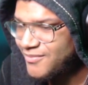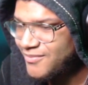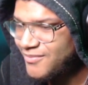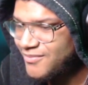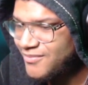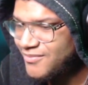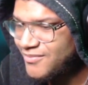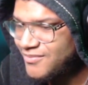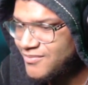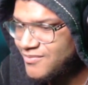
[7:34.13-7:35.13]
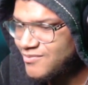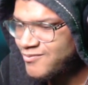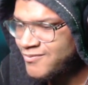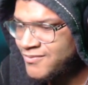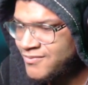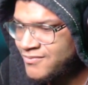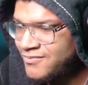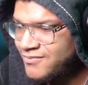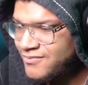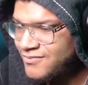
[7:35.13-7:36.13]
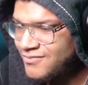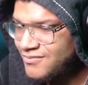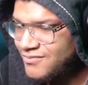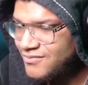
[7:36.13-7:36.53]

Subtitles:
Nobody speaks.